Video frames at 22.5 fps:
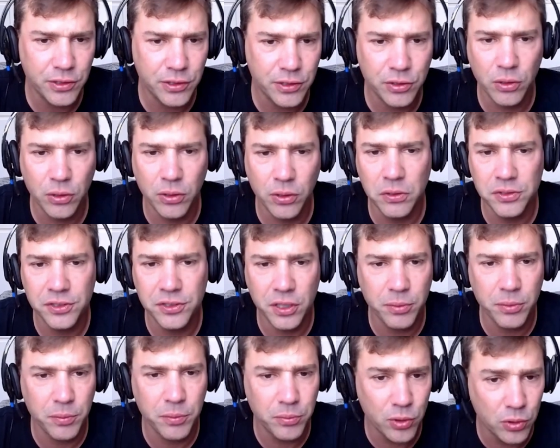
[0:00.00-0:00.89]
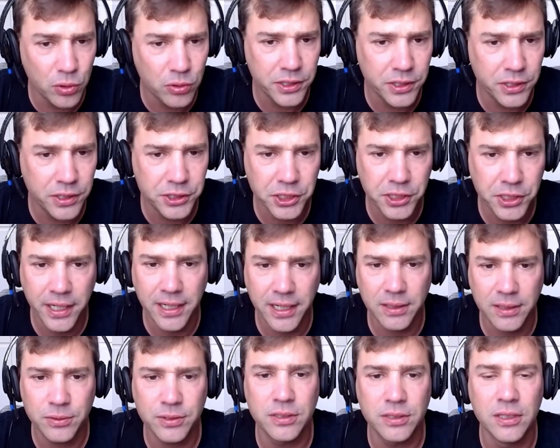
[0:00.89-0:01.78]
in eToro, you set up a brokerage
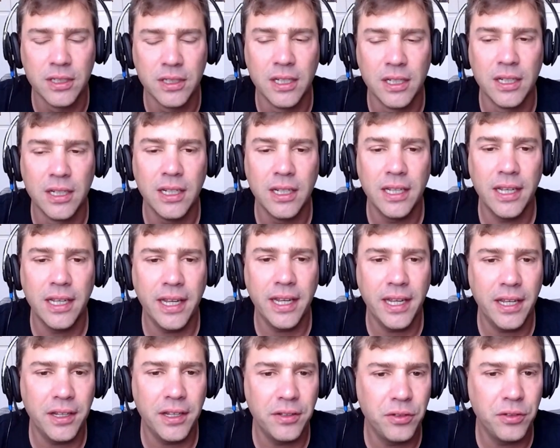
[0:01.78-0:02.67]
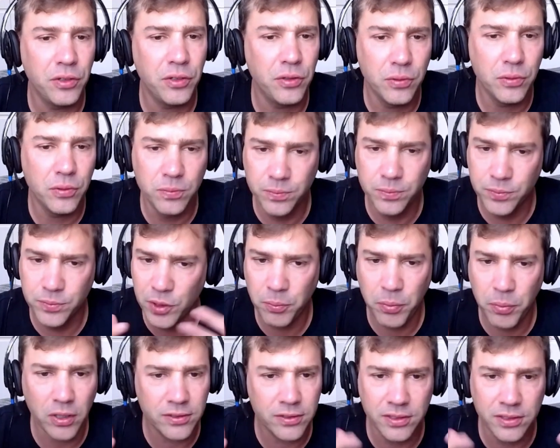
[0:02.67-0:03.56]
account and you
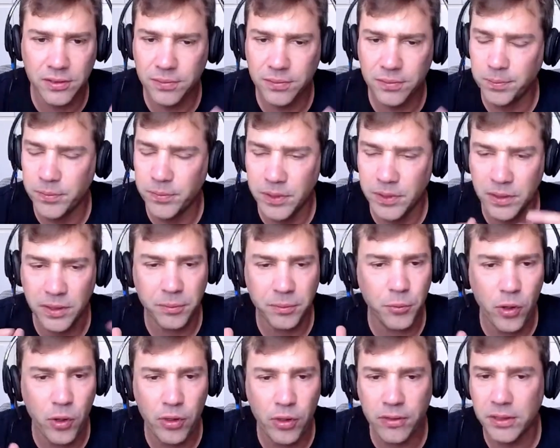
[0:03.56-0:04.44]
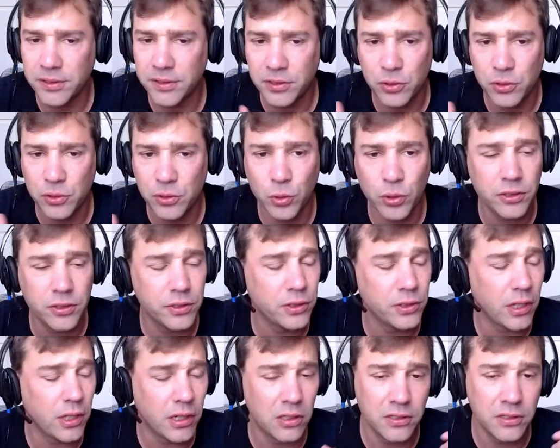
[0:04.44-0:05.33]
deposit, whether it's two hundred
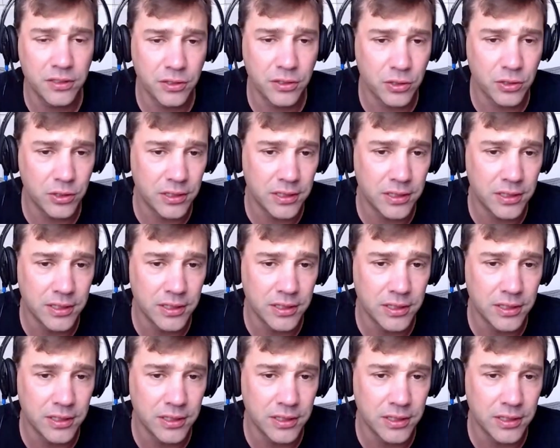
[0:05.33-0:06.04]
dollars or